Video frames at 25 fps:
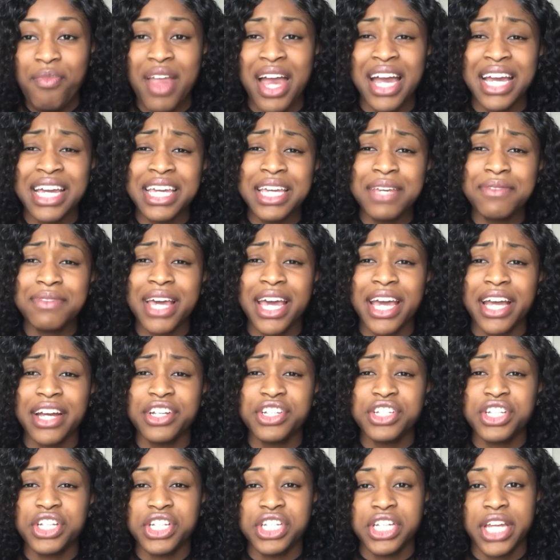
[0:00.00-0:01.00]
I keep that
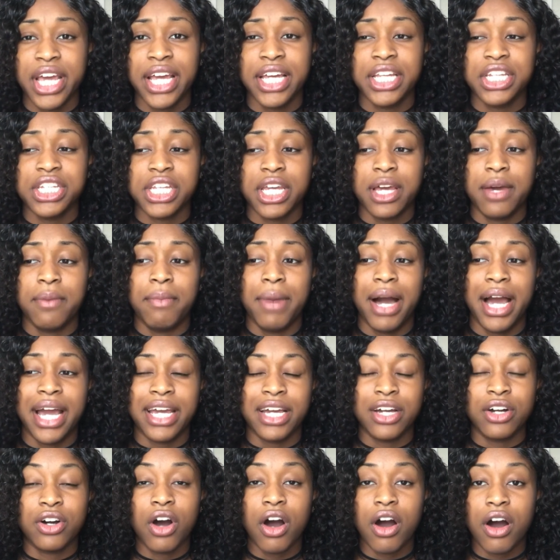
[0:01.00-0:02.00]
extra change in
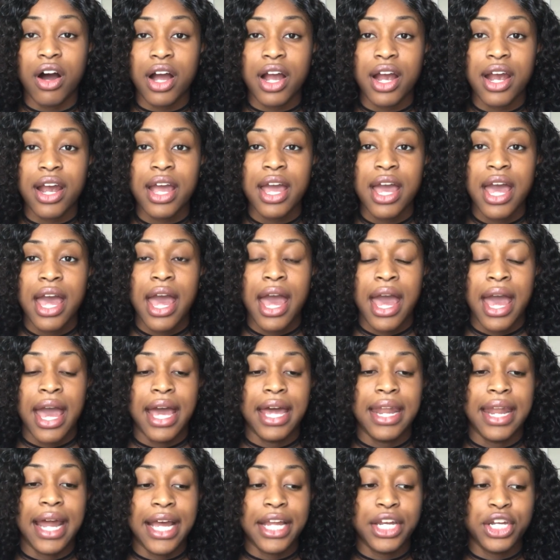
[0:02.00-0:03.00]
my car
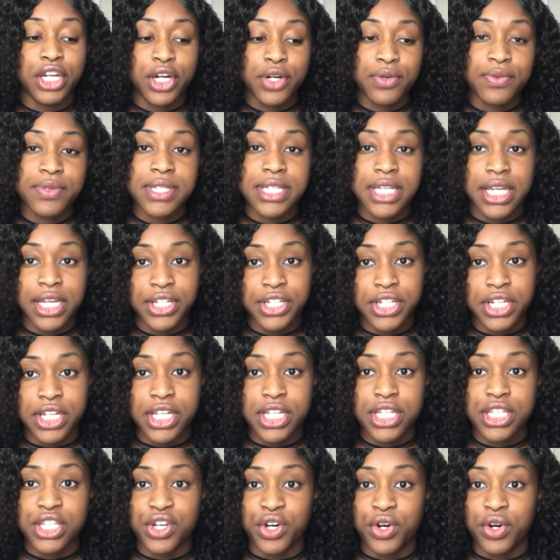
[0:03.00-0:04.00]
and I don't touch
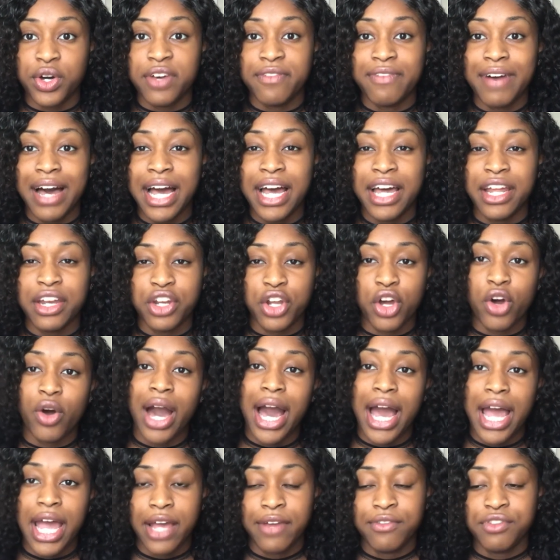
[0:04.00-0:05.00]
it. So if I know
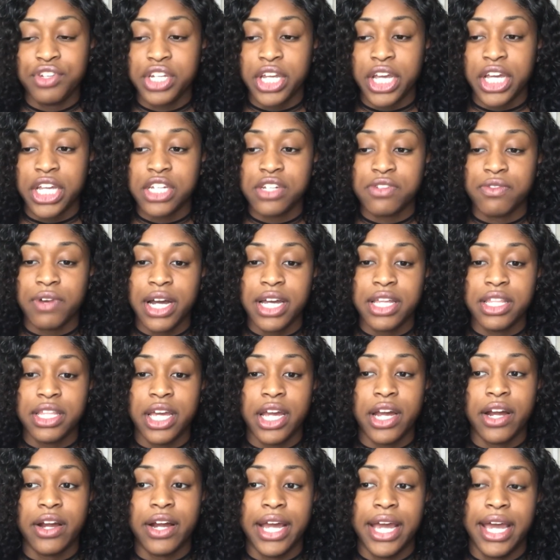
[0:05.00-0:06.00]
I have change right
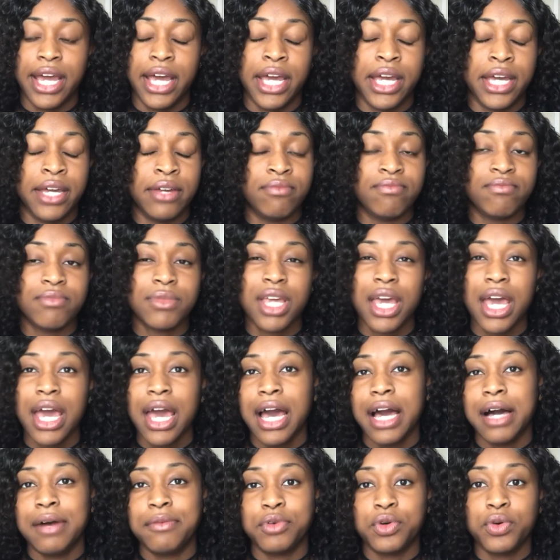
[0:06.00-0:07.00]
there and
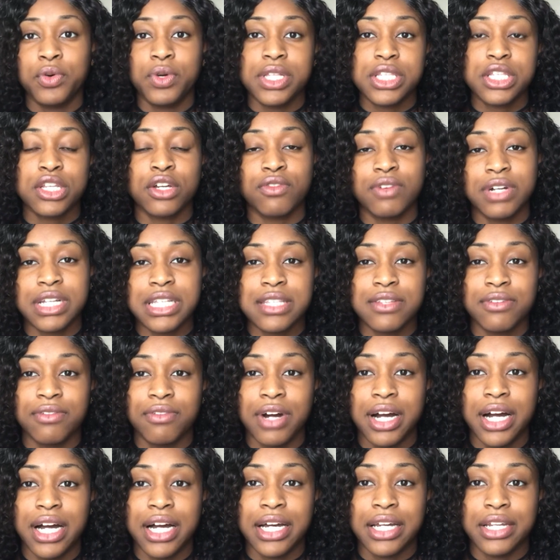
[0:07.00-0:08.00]
I'm going to a
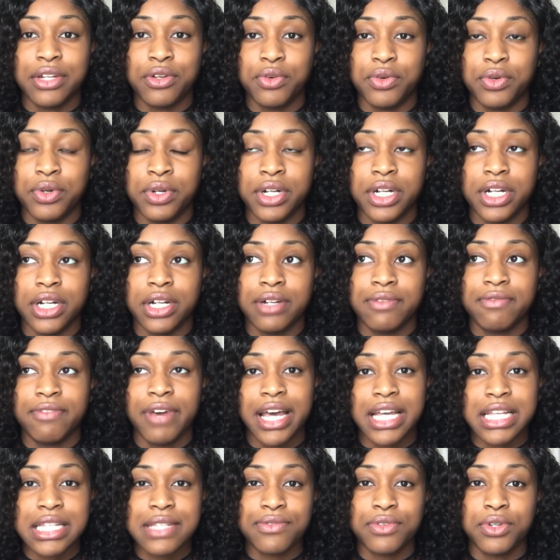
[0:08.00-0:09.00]
restaurant or
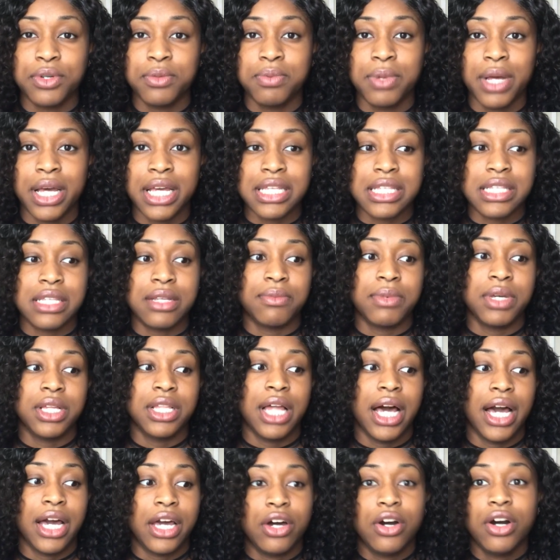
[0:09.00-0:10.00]
fast food place and be
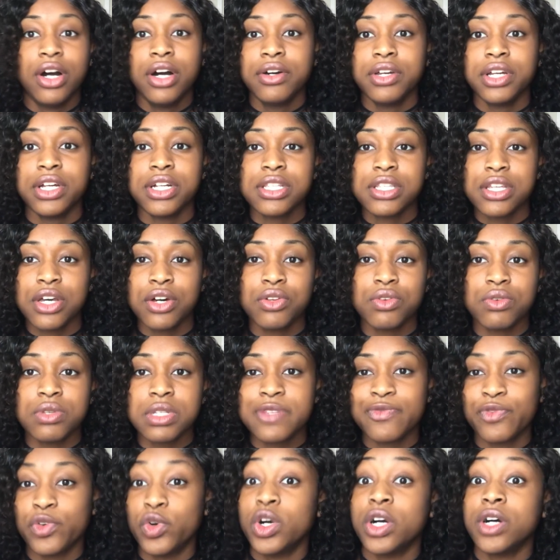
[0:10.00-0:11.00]
like, oh, your total
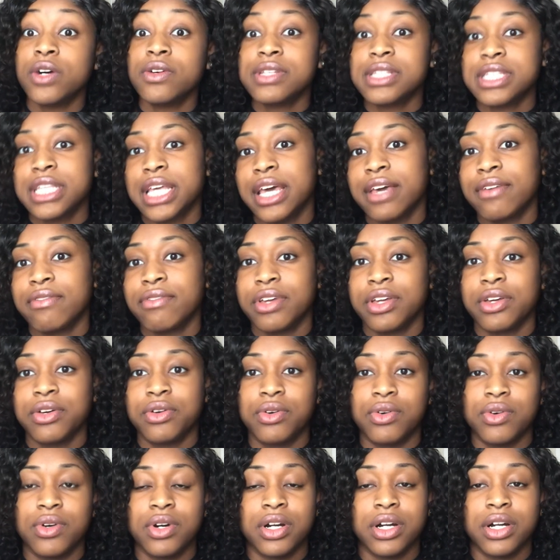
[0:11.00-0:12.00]
is
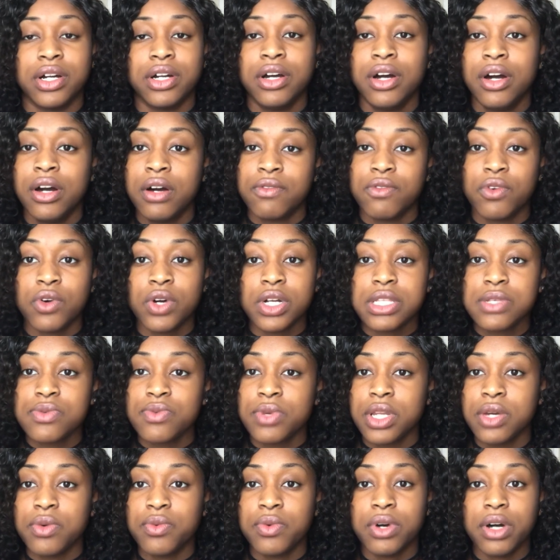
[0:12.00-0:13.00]
$407 or
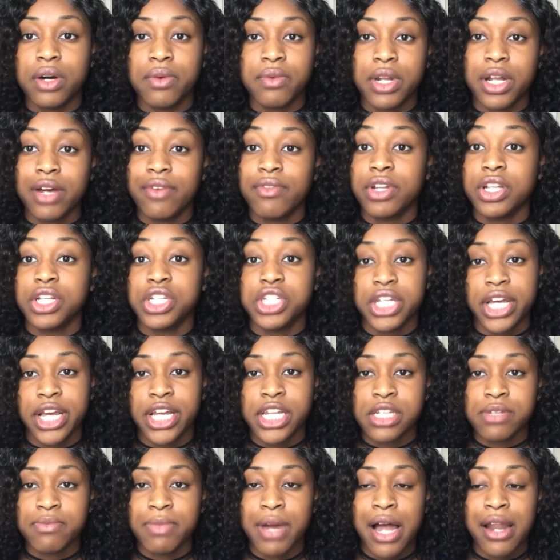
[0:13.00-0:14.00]
$421, whatever the
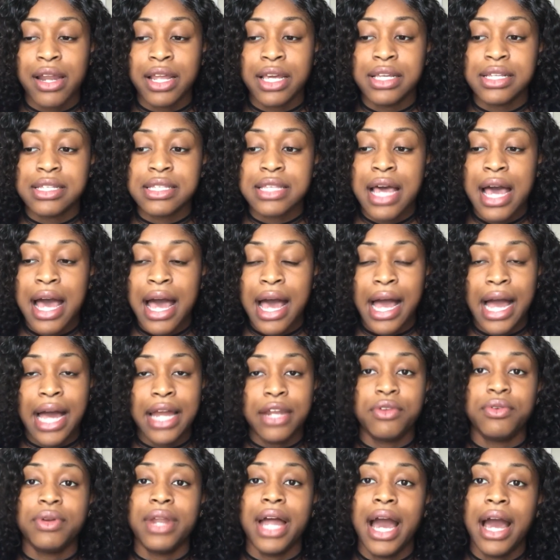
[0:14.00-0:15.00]
change amount is,
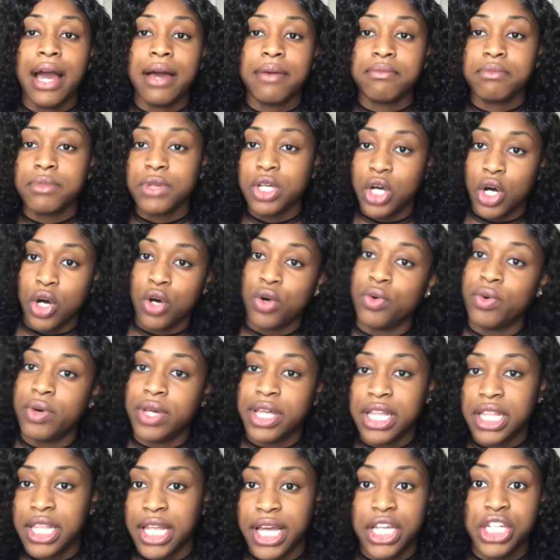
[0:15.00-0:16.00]
I do not go
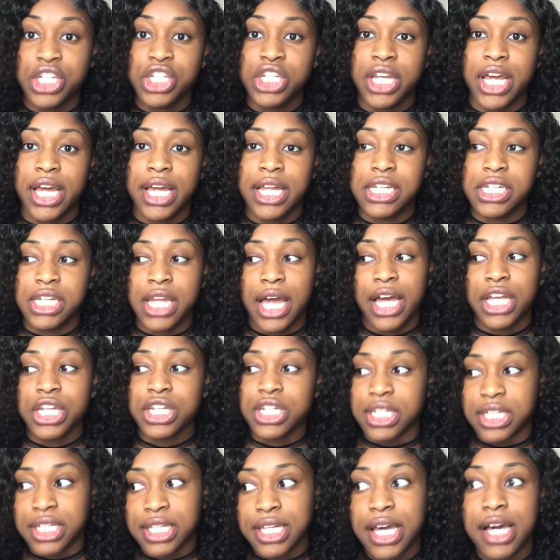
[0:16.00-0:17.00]
in that change and
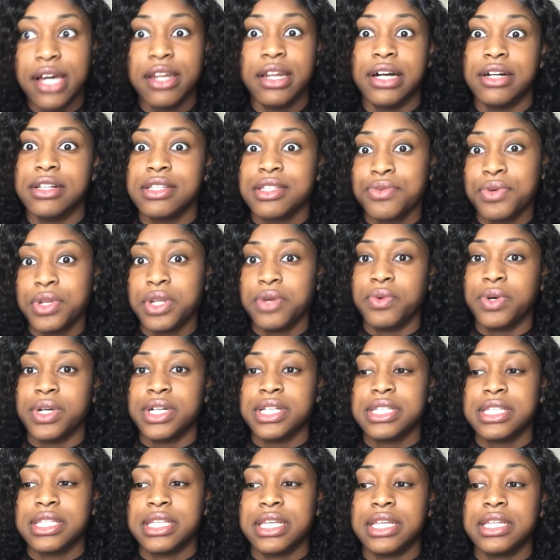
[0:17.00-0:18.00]
actually count out
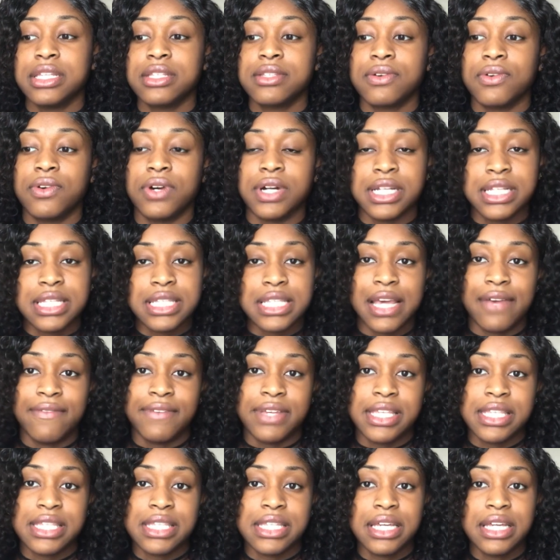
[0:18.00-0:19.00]
21 cents or
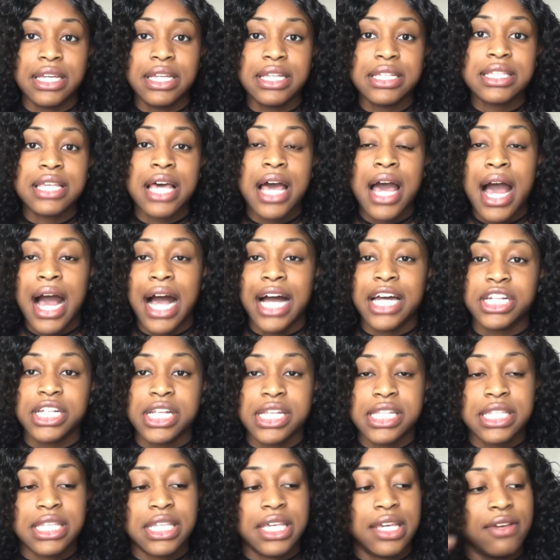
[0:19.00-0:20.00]
7 cents. I
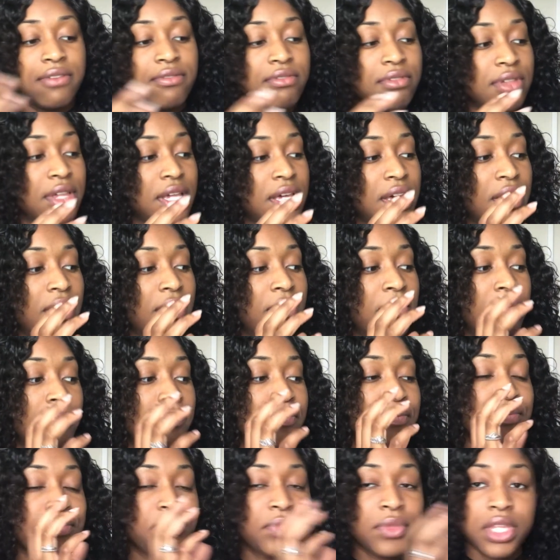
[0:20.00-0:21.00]
just give
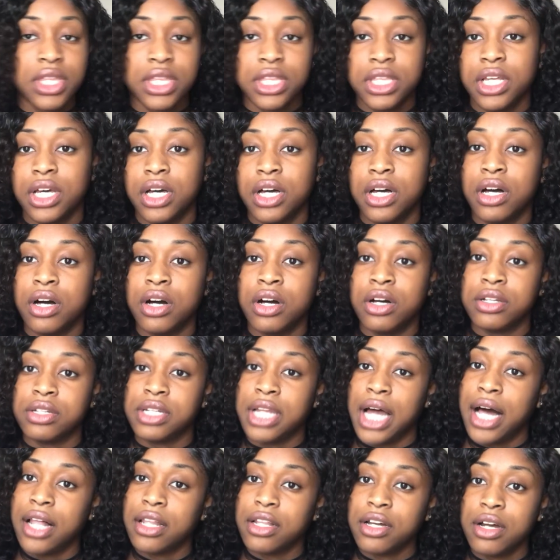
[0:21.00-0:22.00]
them the
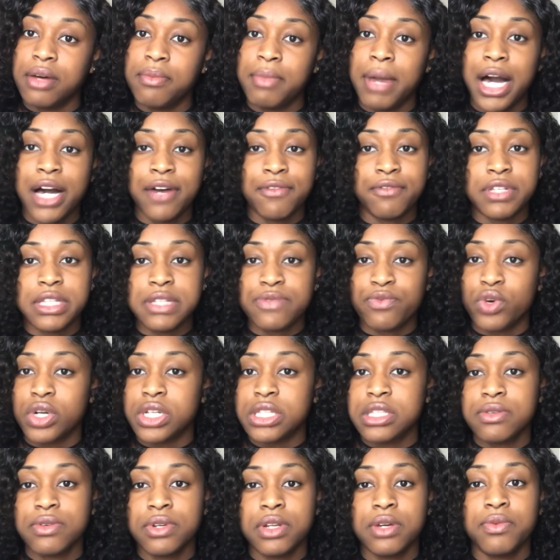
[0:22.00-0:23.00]
dollar amount. If it's
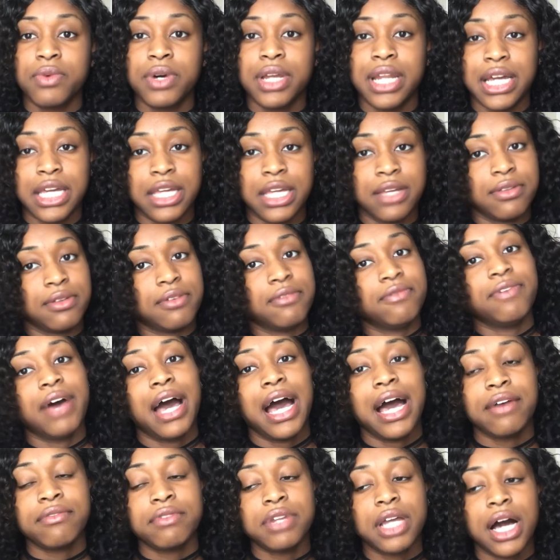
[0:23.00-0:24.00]
$421, I give them
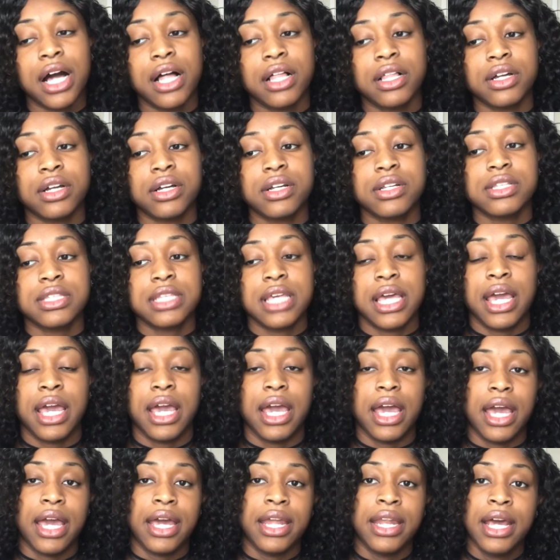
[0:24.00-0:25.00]
$5,
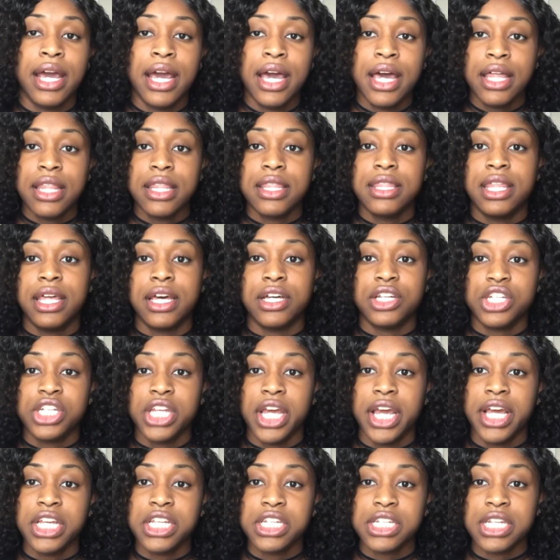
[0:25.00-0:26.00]
and the
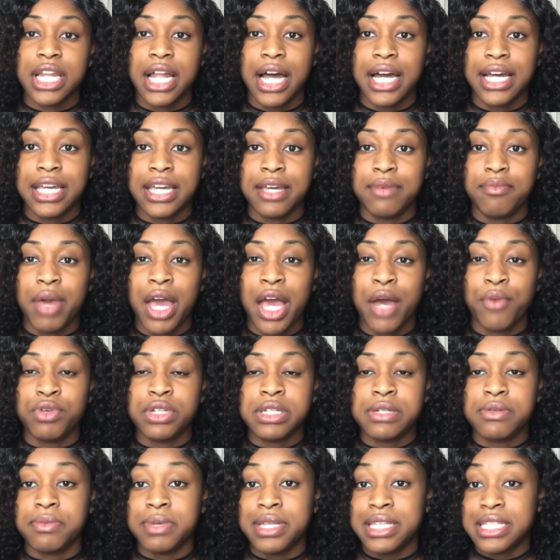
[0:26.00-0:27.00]
change that I get back,
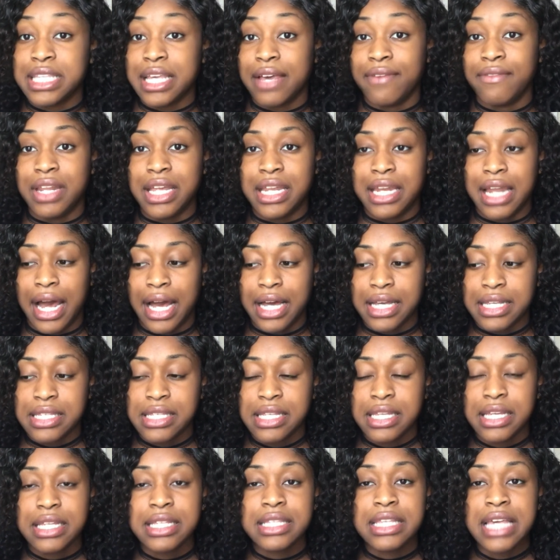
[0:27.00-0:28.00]
which will be 79
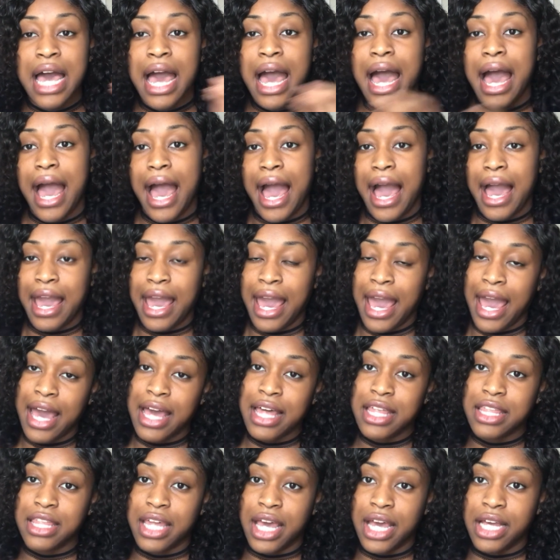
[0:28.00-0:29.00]
cents, I
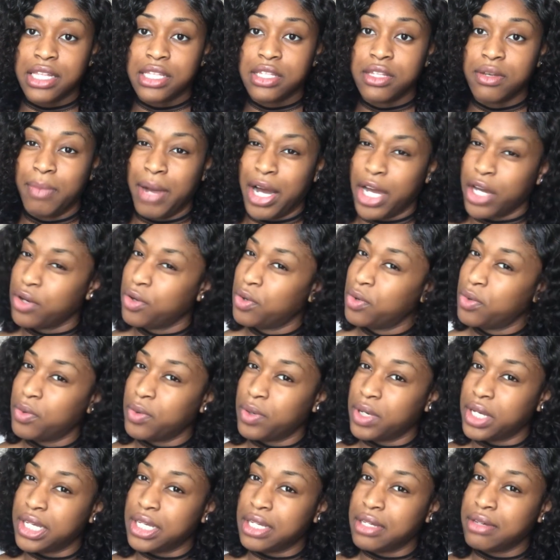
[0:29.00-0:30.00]
add that to my
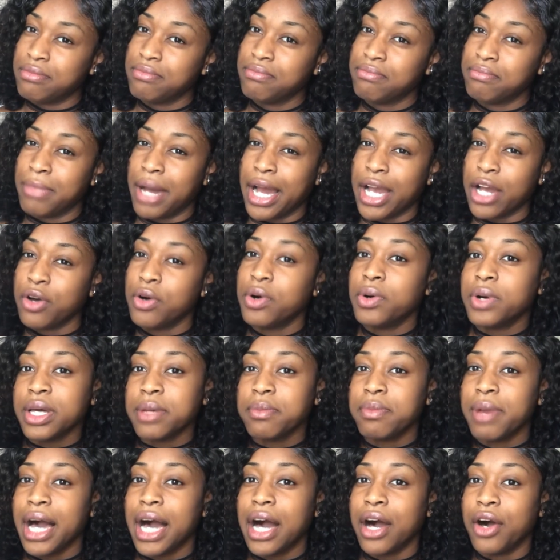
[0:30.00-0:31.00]
coin
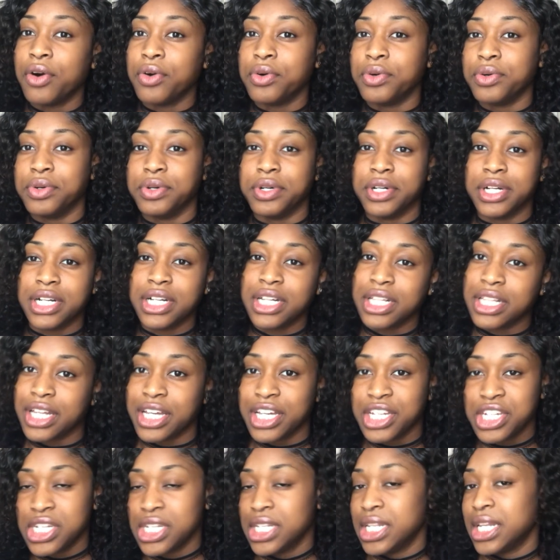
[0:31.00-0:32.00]
pile or
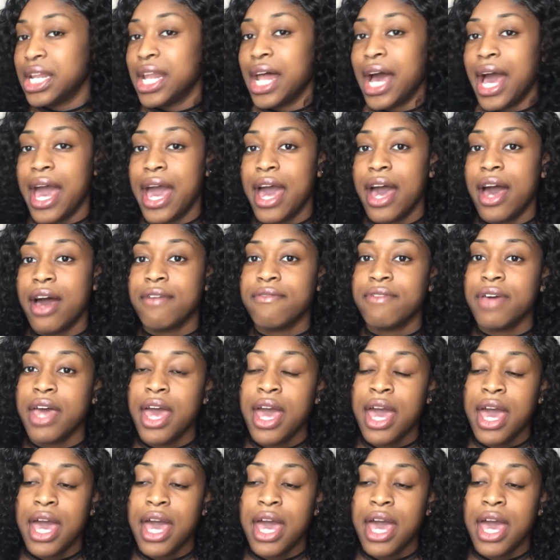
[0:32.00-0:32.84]
collection that I have.